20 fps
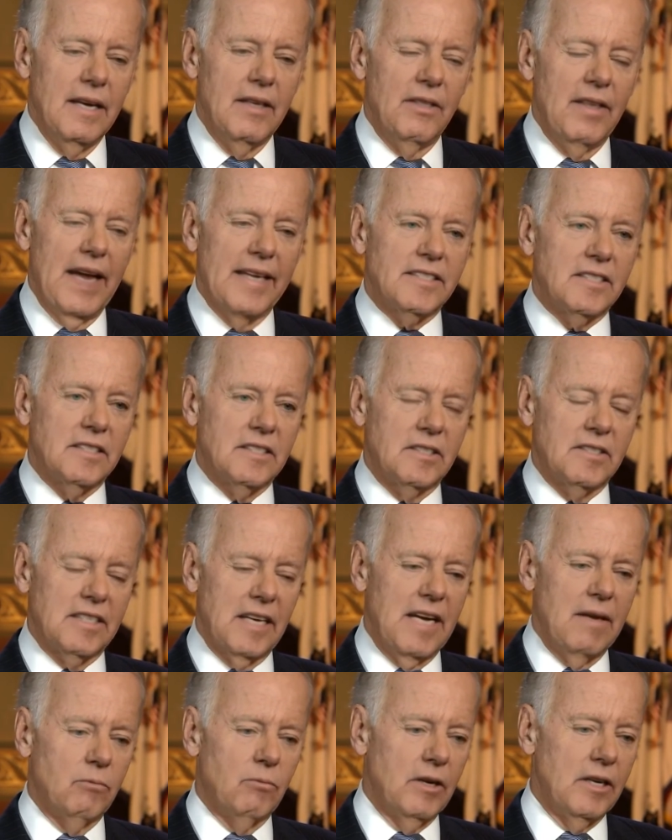That's the
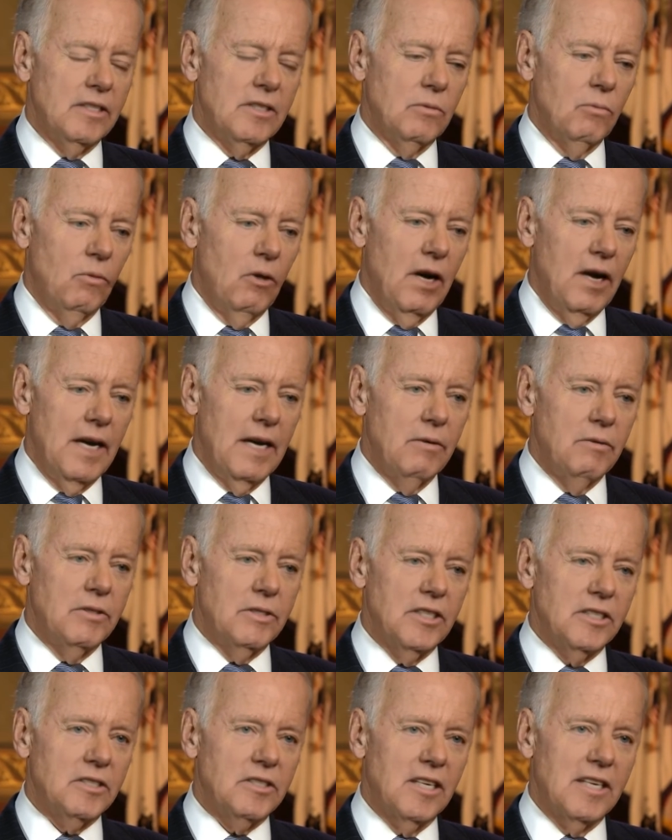same reason why we
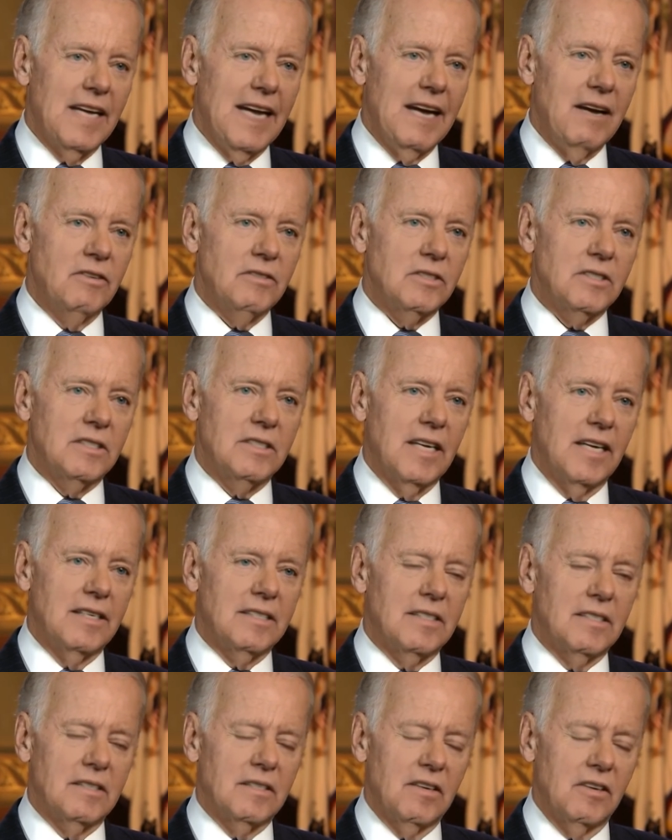just announced
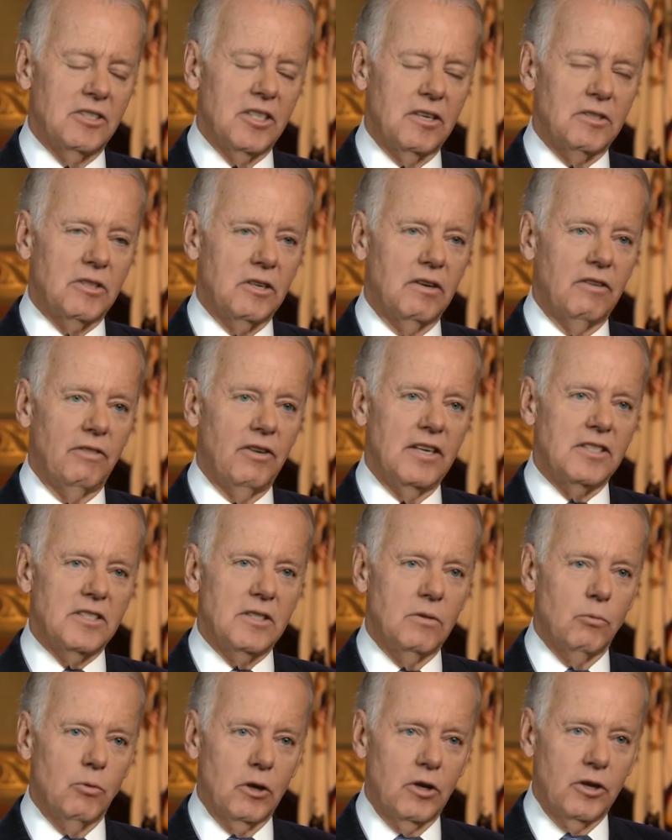that the Secretary of Defense
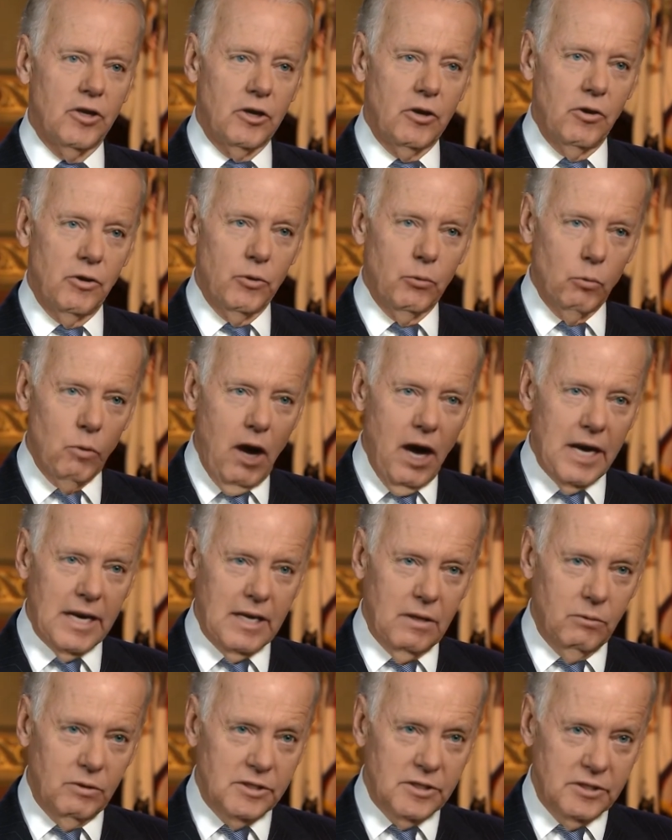said we're going to go to
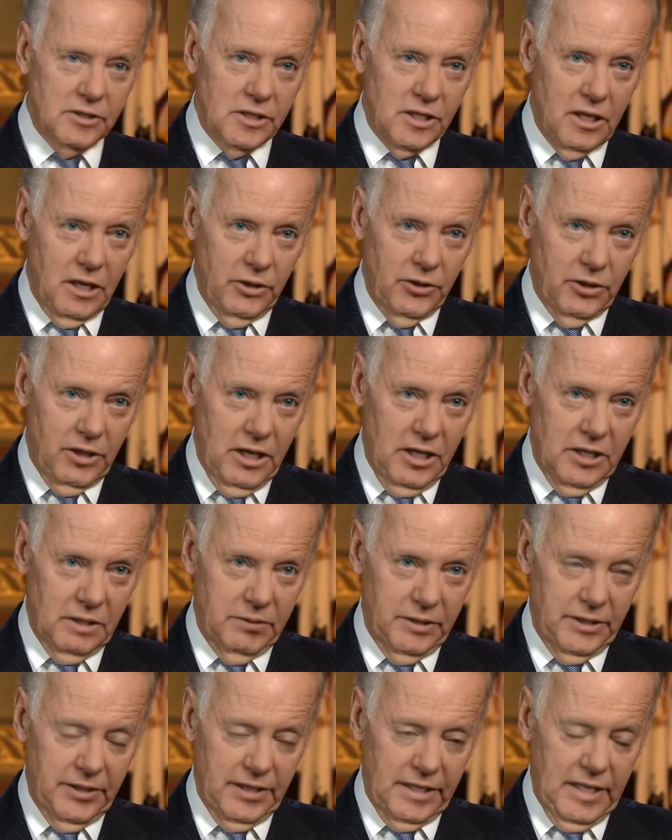Raqqa, which is the other
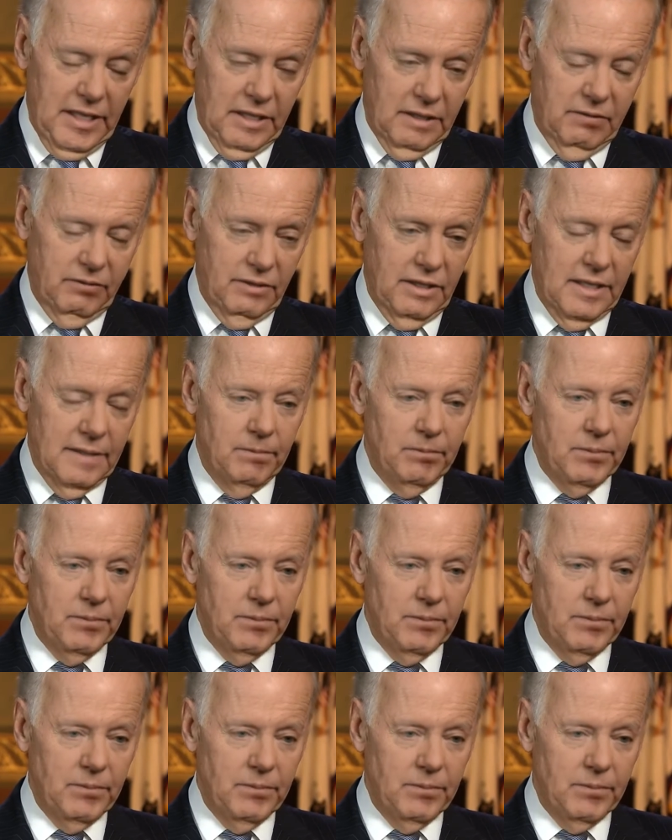element of the caliphate.